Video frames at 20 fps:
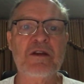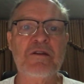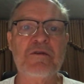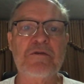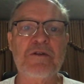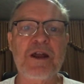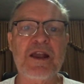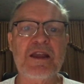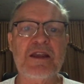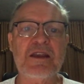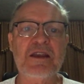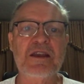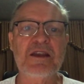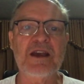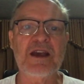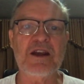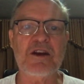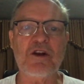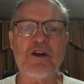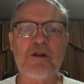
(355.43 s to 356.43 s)
Frank
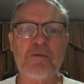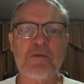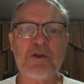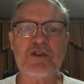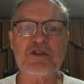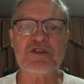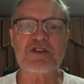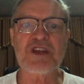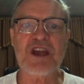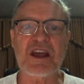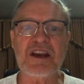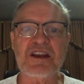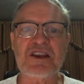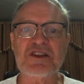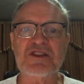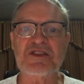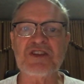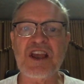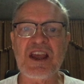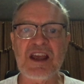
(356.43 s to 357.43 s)
had almost got
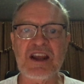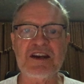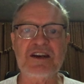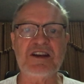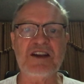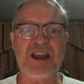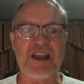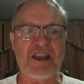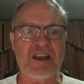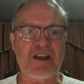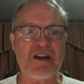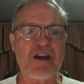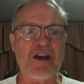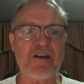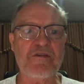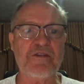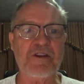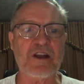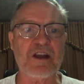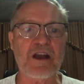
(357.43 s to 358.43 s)
his head taken
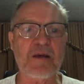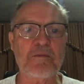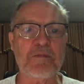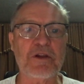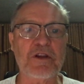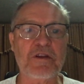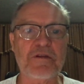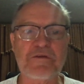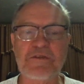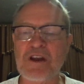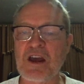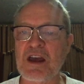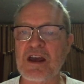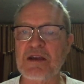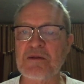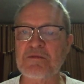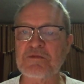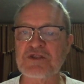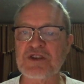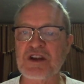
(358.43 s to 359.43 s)
off a couple of
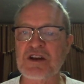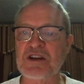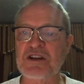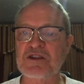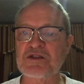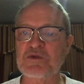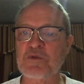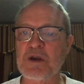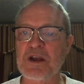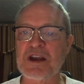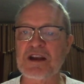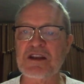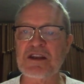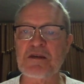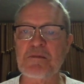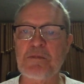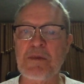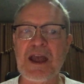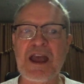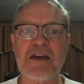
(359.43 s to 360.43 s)
times on his way to
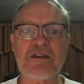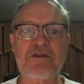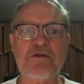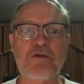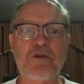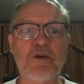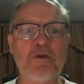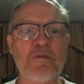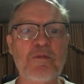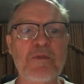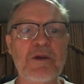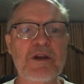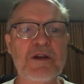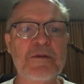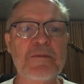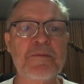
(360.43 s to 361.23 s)
the bathroom.